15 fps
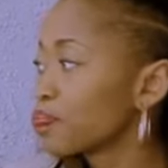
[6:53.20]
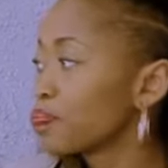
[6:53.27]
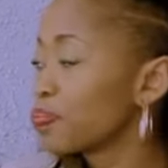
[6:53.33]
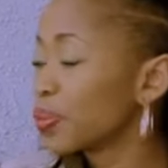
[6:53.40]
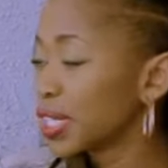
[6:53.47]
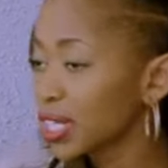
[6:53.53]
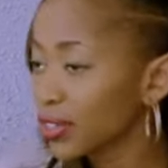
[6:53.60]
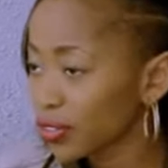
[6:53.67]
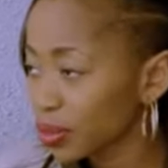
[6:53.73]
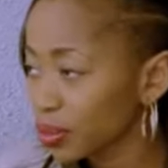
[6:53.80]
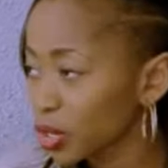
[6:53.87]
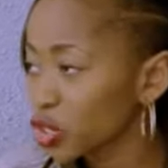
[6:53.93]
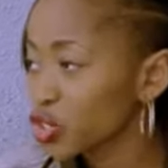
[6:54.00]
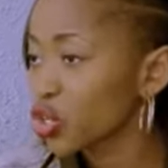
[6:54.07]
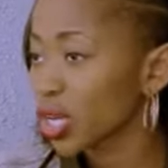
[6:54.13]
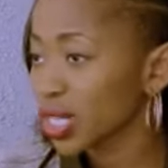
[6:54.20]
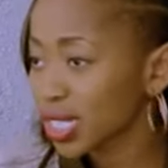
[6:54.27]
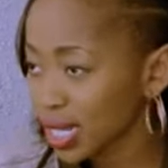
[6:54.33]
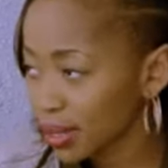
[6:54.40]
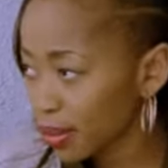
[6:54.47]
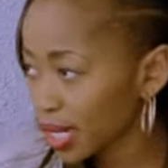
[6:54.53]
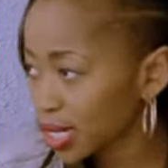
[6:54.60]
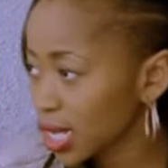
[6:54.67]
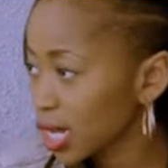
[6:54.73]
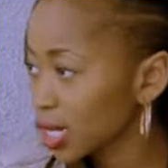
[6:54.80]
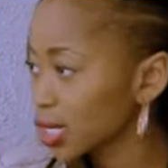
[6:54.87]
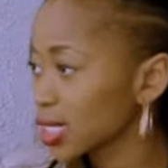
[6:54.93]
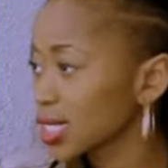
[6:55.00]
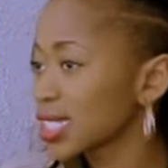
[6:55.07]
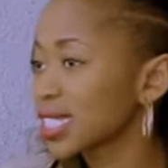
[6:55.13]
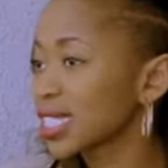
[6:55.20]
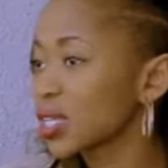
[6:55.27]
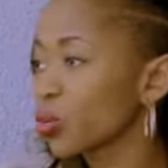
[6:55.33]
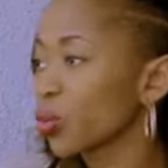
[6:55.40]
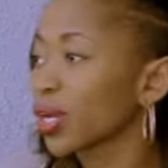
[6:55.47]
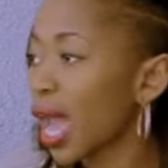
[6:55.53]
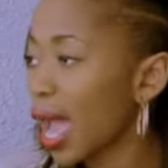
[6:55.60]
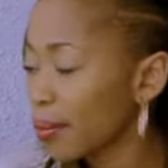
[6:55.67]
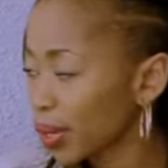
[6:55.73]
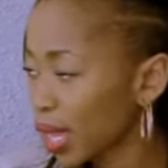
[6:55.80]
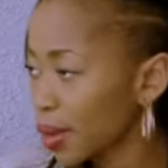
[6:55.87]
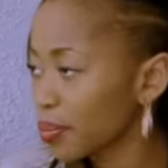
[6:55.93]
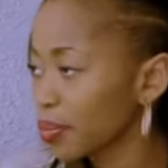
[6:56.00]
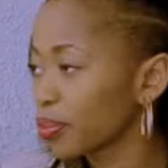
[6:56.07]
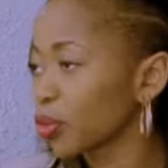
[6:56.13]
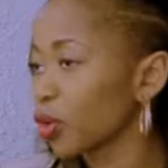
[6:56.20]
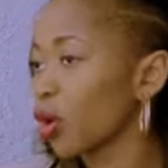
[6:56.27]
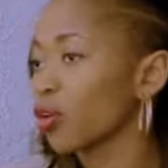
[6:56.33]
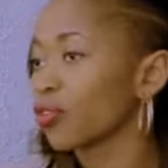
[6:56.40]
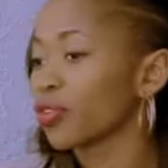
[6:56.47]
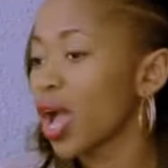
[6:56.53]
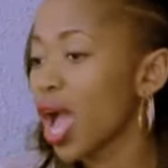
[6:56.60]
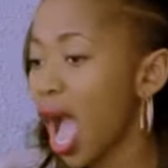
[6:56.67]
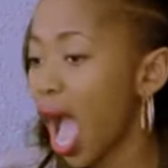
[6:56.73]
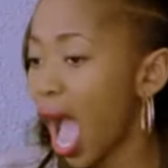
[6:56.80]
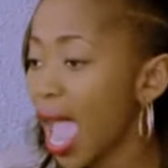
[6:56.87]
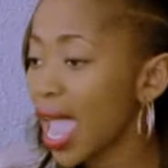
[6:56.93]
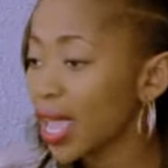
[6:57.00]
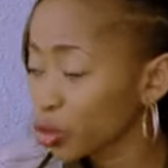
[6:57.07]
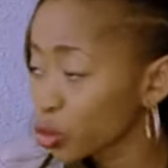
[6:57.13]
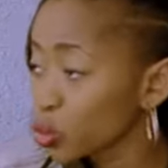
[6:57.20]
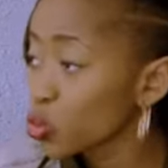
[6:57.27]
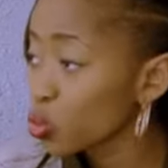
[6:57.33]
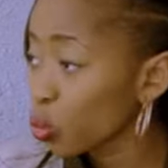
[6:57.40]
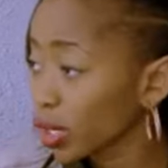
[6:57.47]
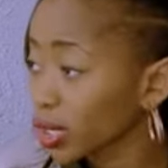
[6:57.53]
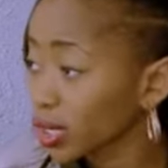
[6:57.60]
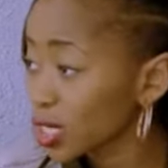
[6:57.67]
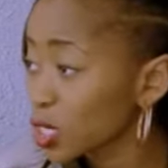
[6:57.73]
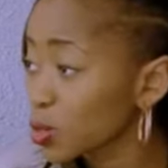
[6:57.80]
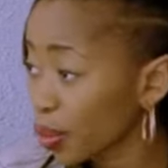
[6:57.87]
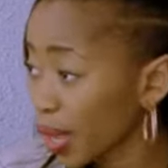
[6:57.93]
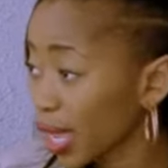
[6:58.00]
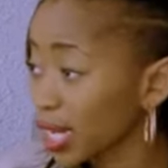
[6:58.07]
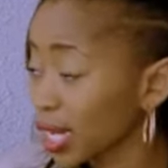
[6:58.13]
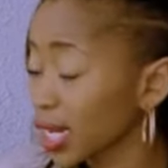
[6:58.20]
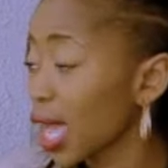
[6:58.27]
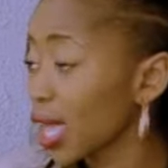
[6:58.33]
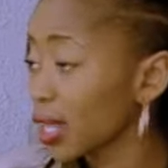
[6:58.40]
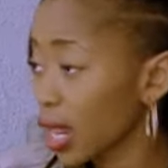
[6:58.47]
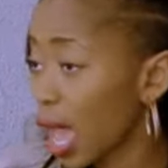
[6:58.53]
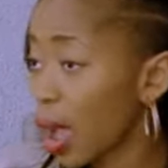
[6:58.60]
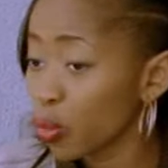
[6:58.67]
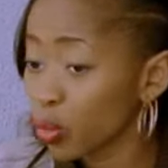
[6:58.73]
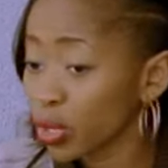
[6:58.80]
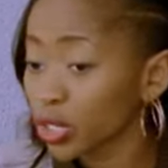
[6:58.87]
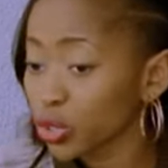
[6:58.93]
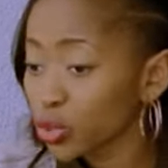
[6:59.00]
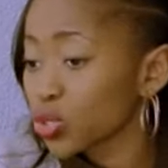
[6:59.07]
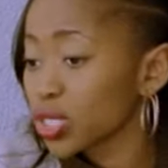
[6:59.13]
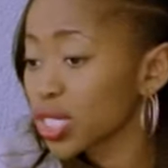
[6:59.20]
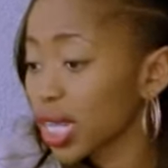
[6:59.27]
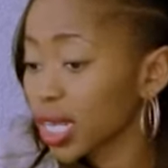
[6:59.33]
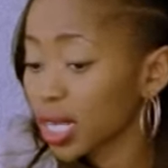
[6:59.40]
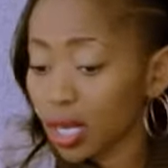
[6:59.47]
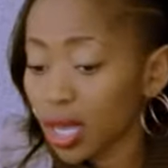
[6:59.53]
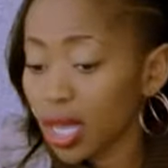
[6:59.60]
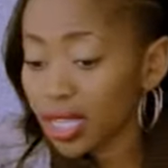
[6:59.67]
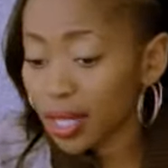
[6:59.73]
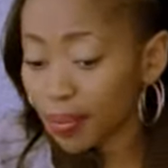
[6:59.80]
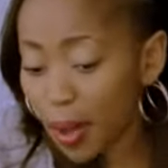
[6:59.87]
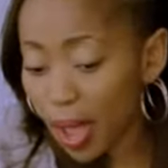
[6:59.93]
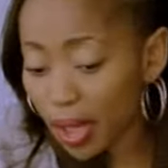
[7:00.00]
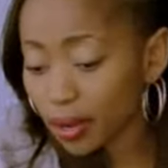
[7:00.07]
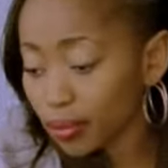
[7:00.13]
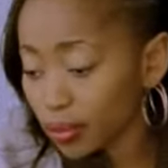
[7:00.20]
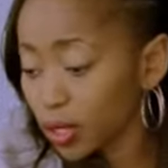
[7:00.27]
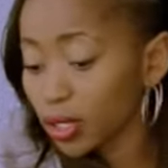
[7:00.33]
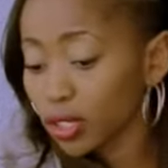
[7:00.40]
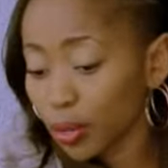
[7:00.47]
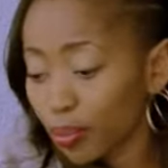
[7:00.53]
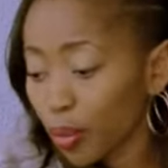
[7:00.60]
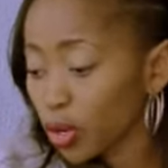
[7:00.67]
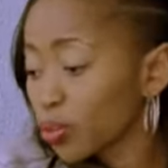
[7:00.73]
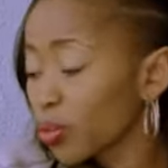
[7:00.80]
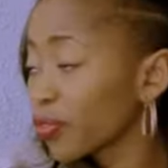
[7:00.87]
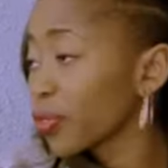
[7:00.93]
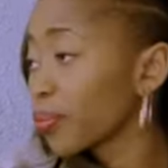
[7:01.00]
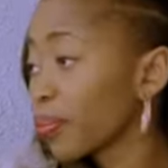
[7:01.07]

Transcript: believe in me, trust in my talents, see what I'm capable of. I do want this badly, and I'm willing to take the bad, the, the bottom of the